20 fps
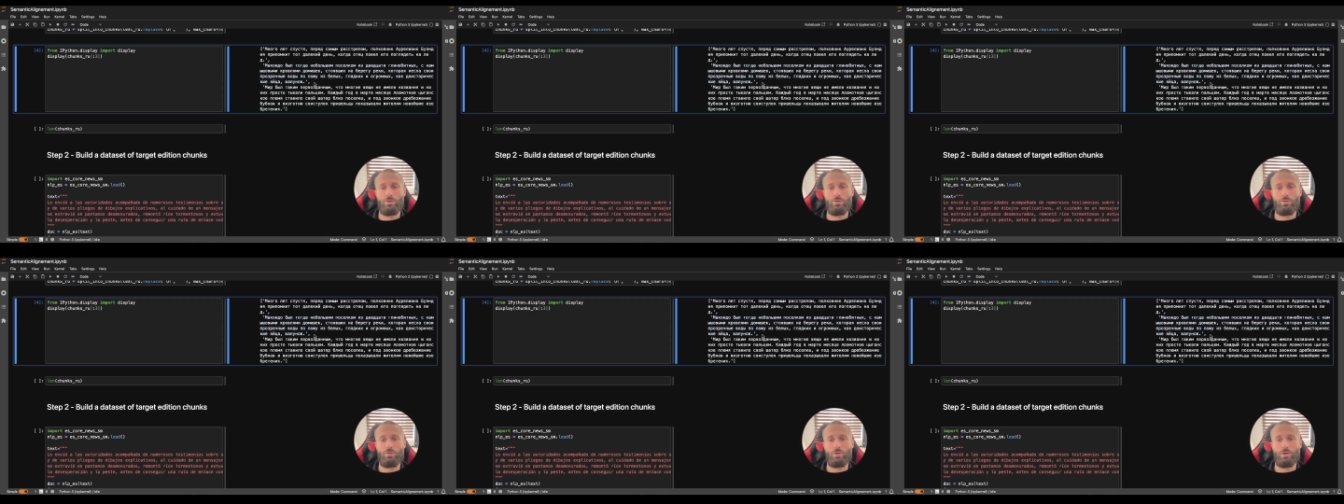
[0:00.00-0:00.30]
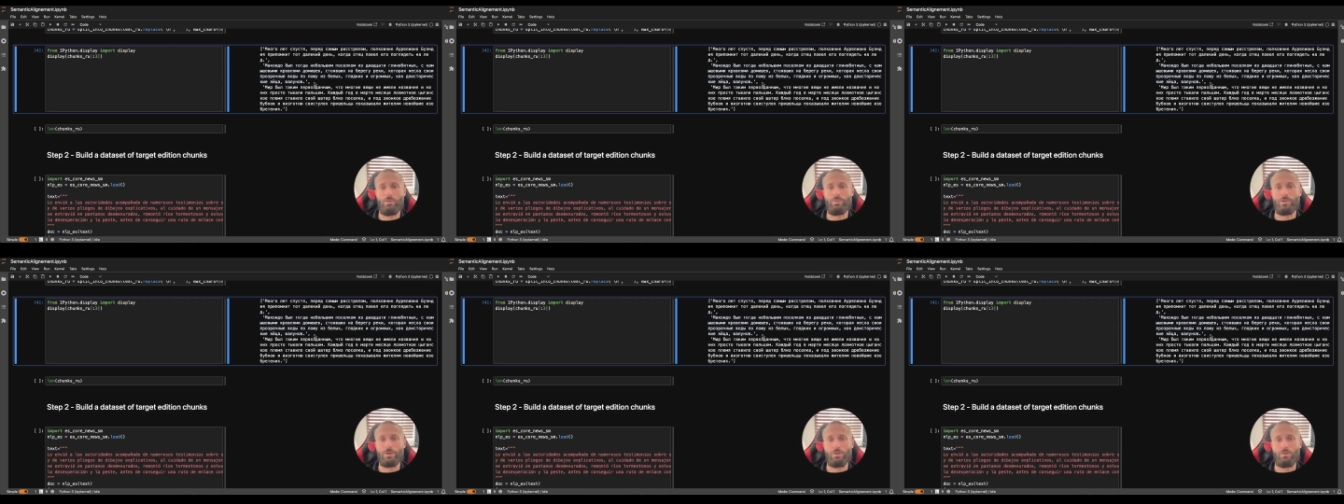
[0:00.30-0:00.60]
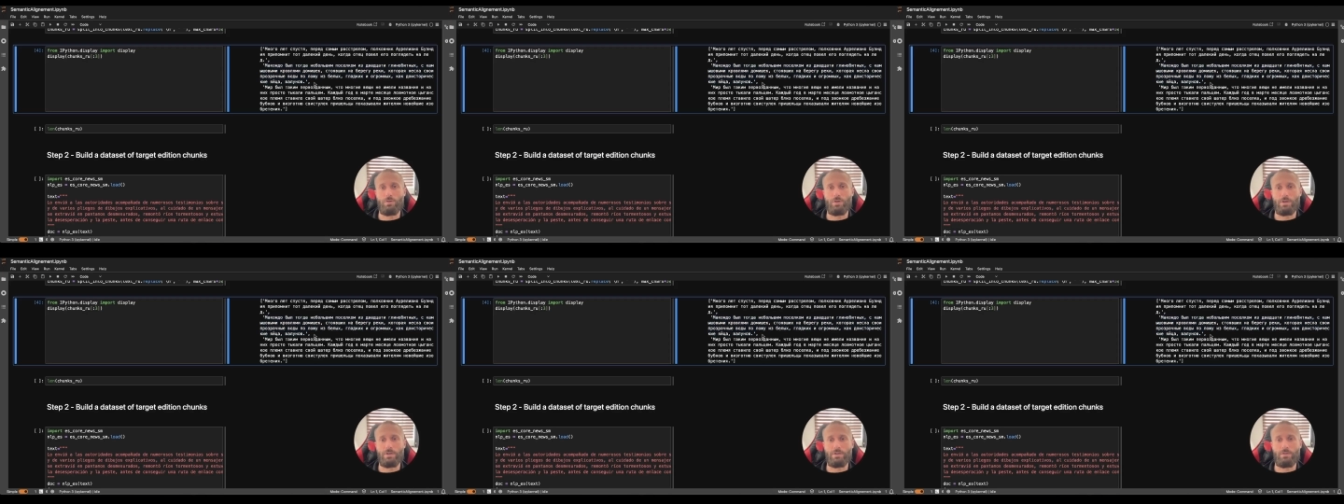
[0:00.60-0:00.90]
to keep the
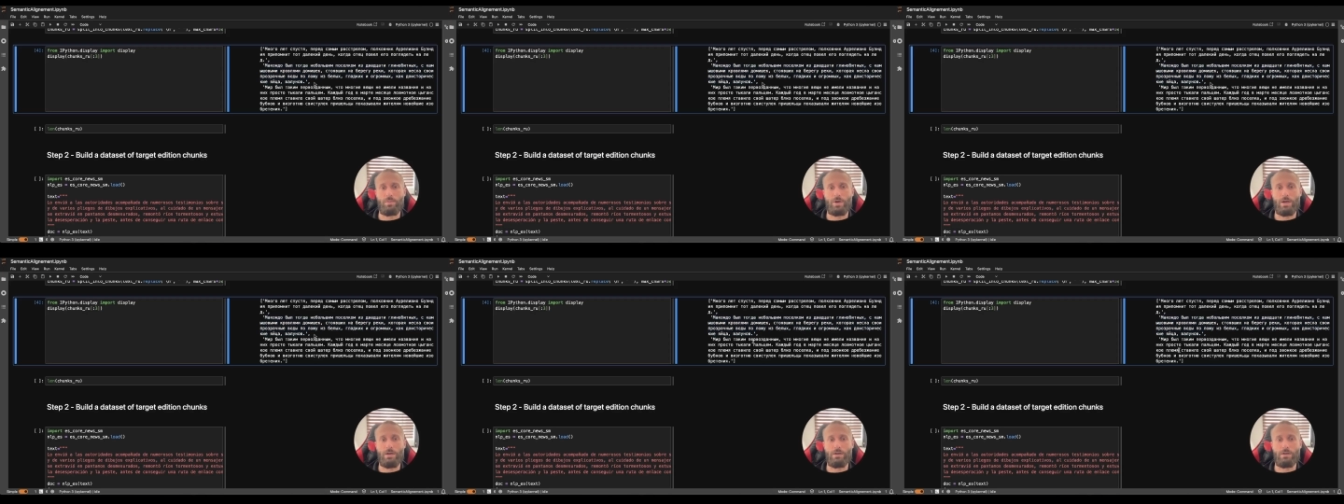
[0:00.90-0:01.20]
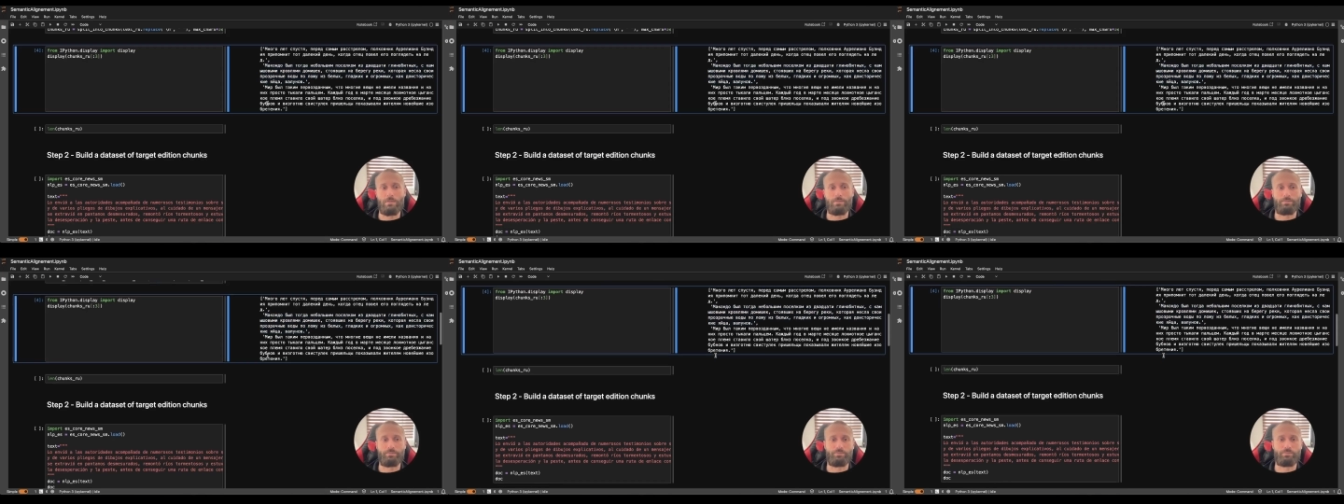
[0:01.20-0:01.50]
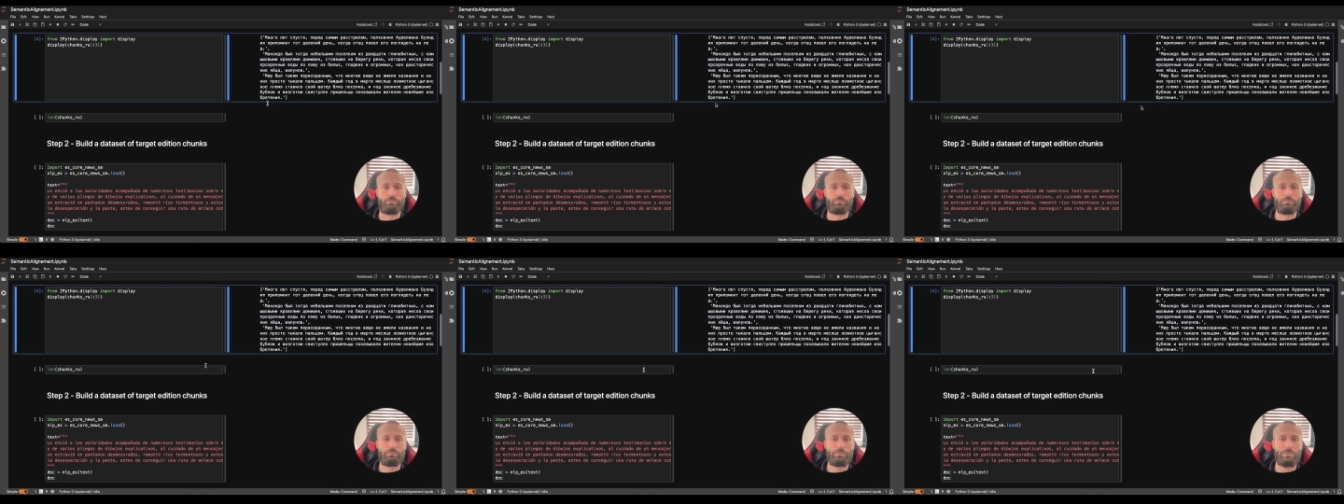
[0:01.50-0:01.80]
context in mind.
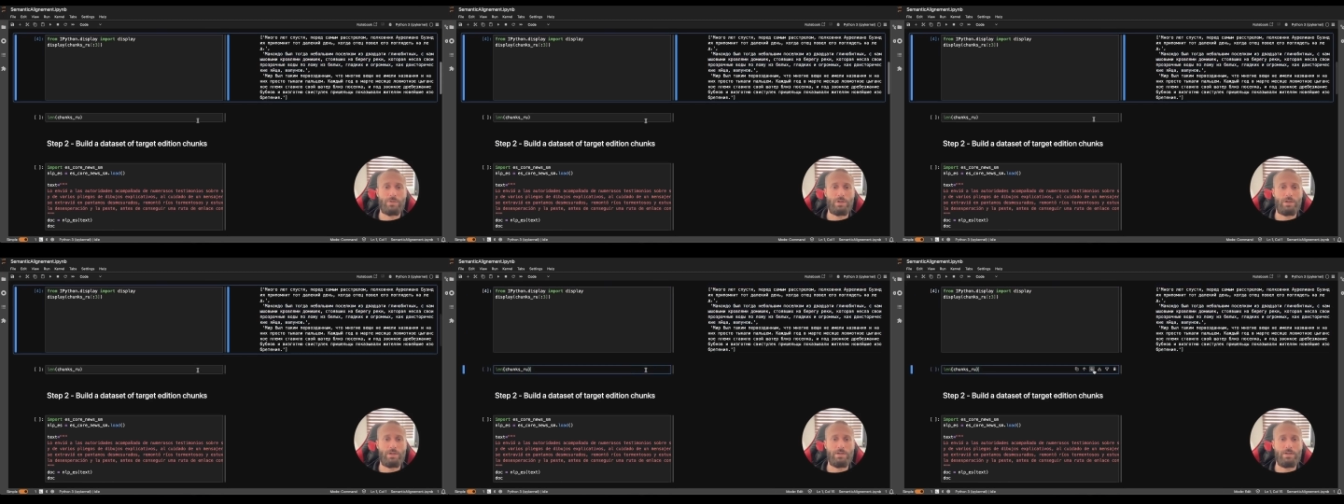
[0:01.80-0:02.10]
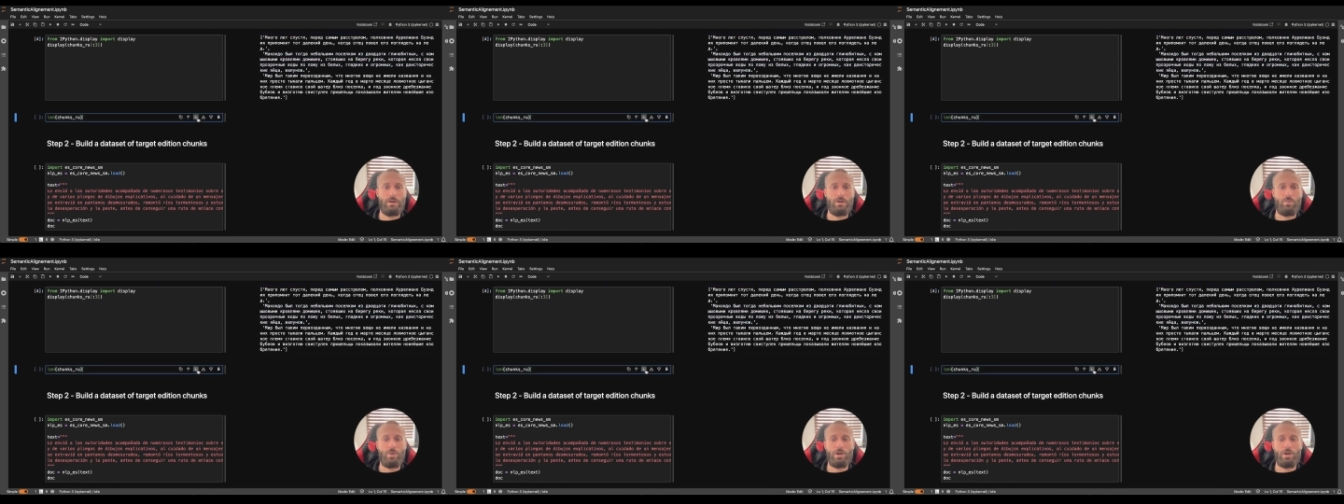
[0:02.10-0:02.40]
Let's see how many